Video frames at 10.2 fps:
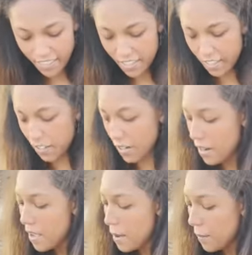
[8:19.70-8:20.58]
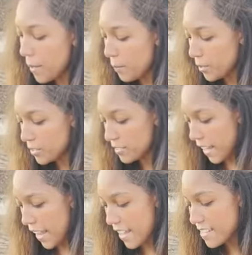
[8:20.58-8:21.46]
the theater, People
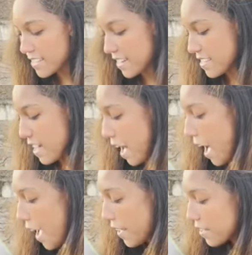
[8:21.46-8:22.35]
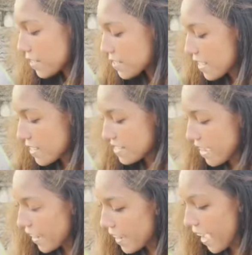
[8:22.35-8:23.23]
danced in the aisles
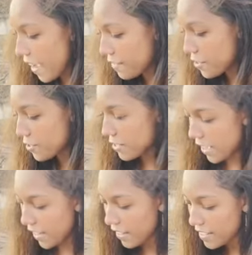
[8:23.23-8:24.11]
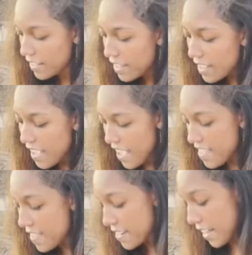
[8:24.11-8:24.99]
night after night.
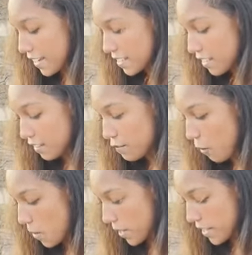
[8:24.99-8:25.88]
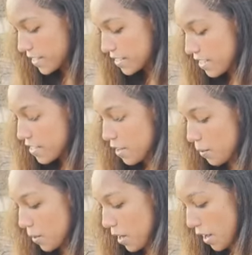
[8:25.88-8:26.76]
In the 1940s, there
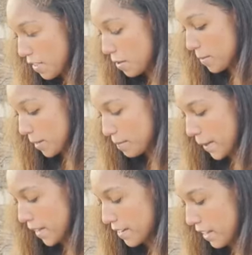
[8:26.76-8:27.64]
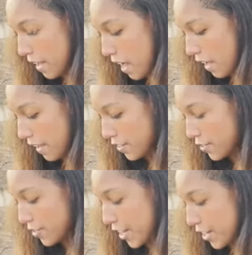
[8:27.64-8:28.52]
were other big band
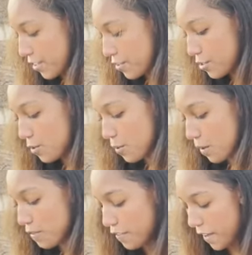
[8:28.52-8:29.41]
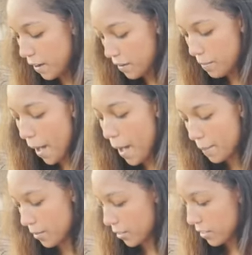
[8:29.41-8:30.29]
entertainers who were very
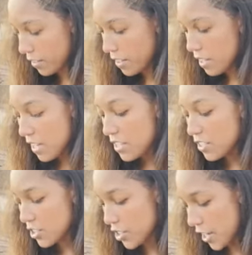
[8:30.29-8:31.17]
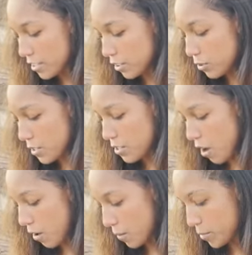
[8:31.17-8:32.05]
popular, such as Louis
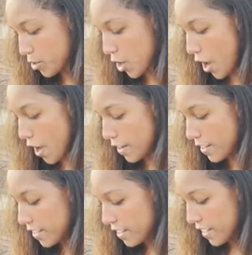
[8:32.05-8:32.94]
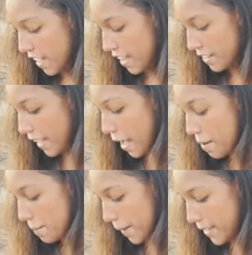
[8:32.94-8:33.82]
Armstrong and
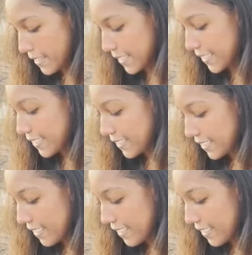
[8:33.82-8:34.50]
Count Basie.